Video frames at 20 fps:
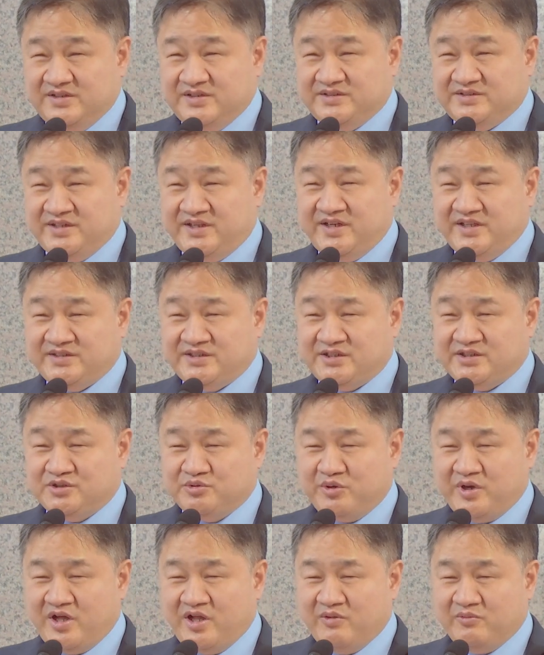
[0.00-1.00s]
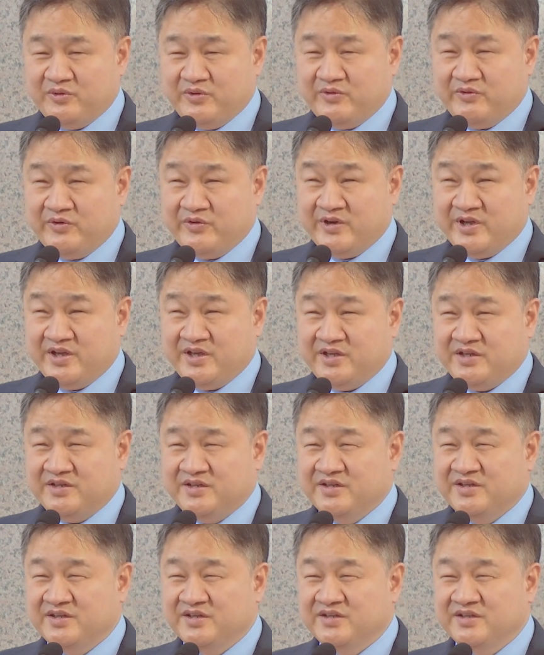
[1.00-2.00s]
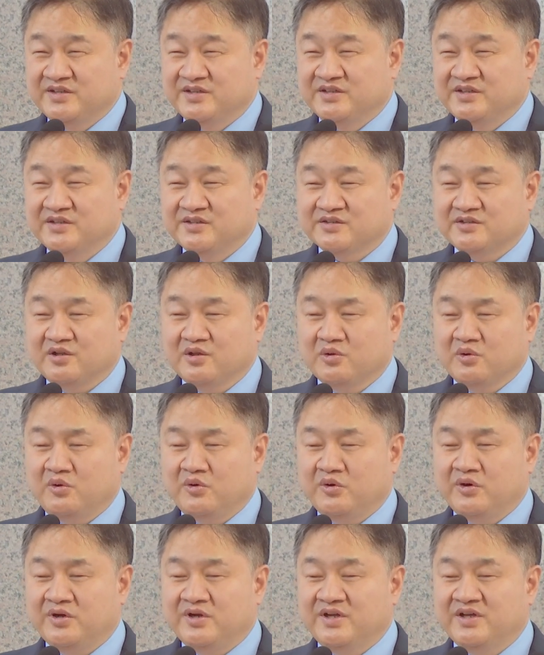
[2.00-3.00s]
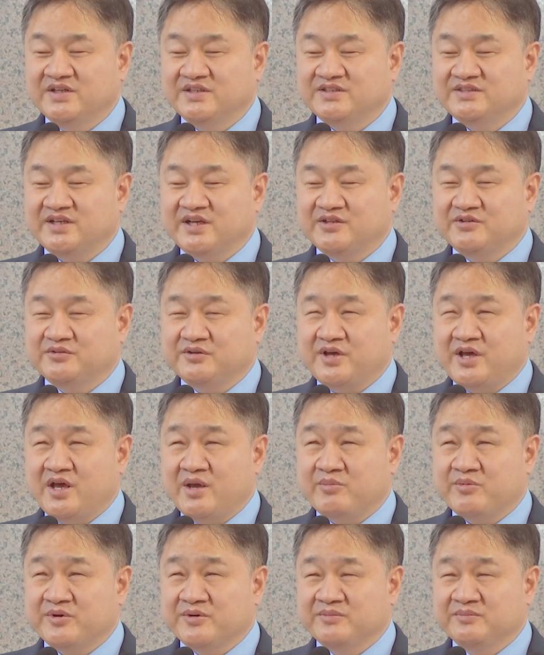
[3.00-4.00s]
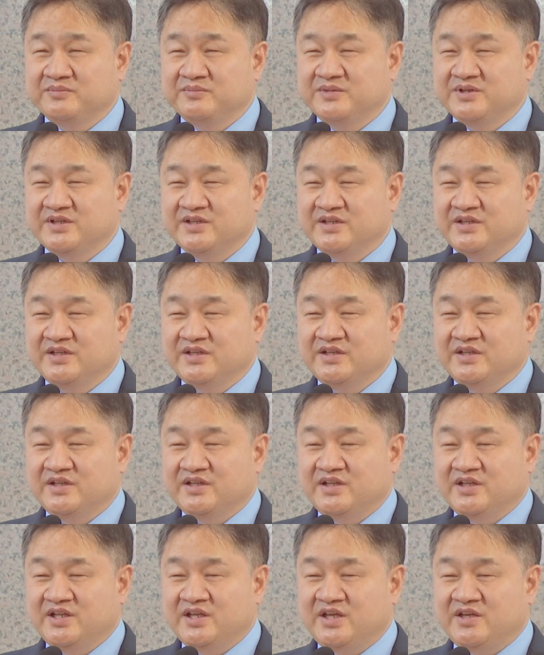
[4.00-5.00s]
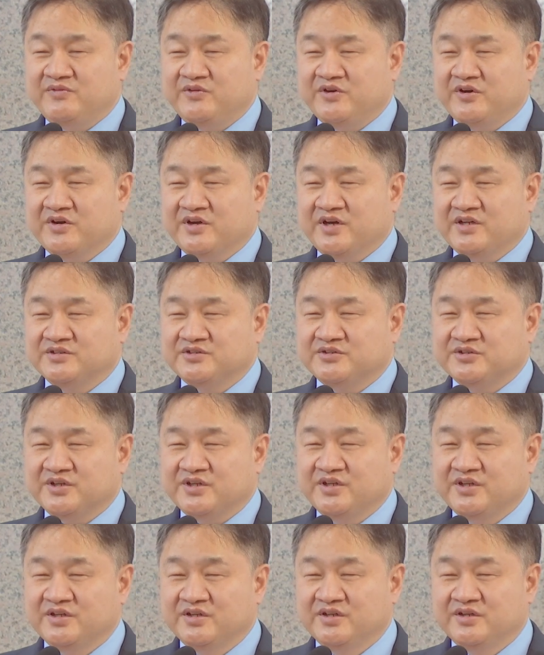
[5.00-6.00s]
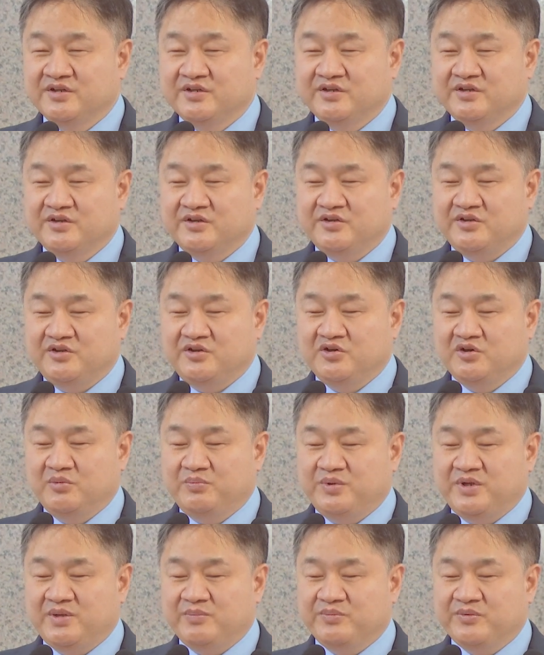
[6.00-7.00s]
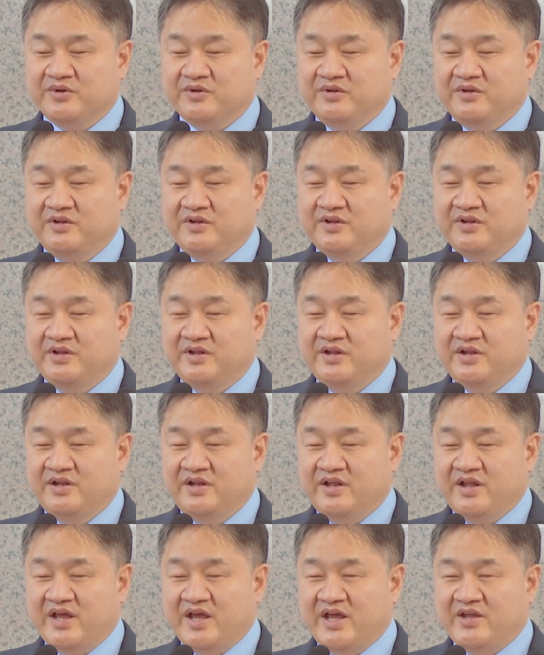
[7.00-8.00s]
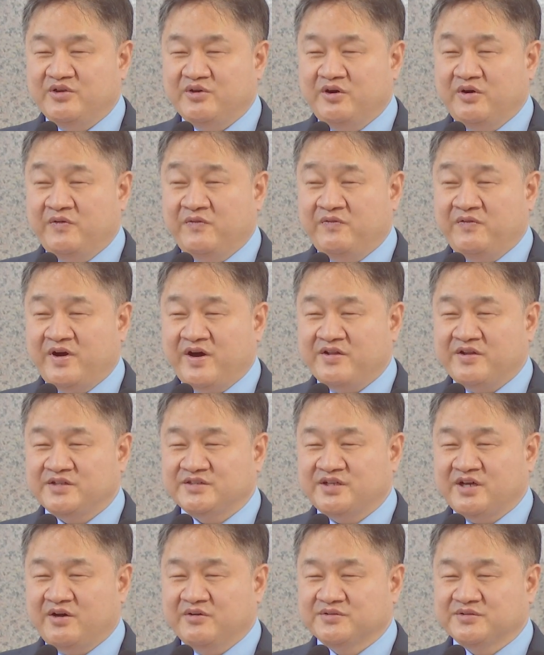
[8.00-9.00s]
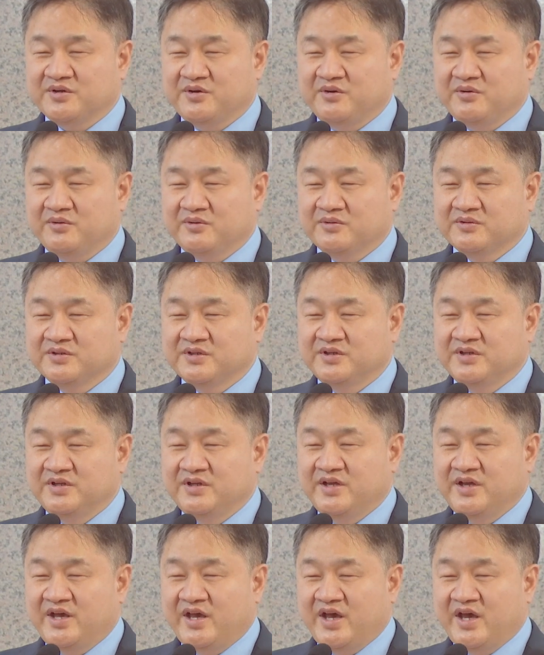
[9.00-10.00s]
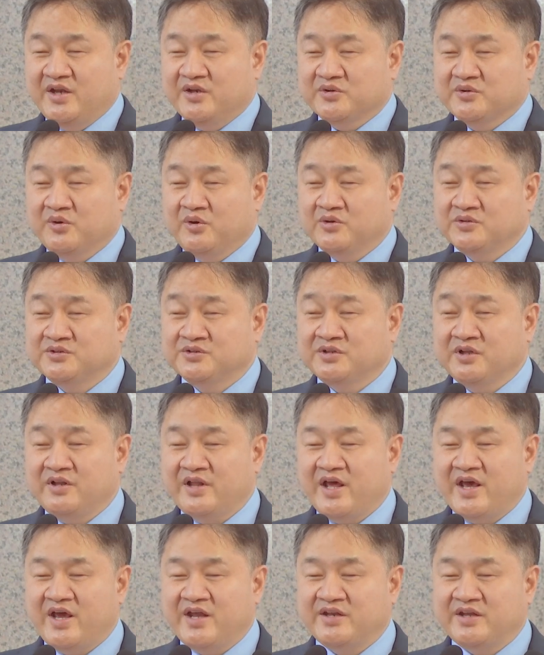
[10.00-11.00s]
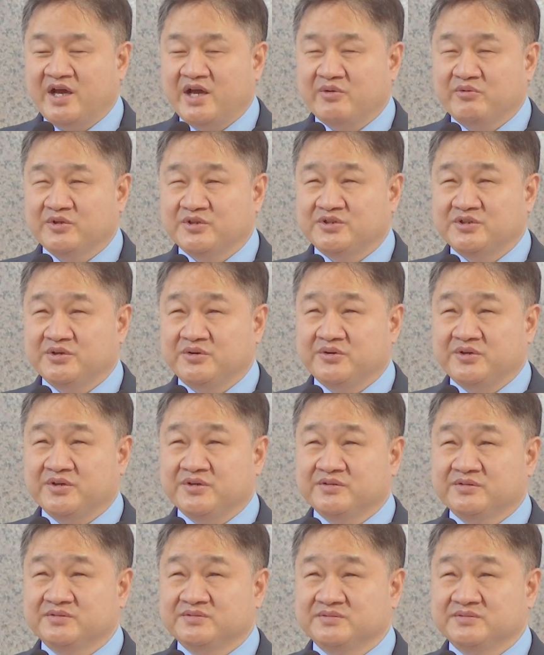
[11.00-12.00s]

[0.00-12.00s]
Genesis 12, we read, "The Lord said to Abram, 'Leave your country, your people, and your father's household, and go to the land I will show you.'"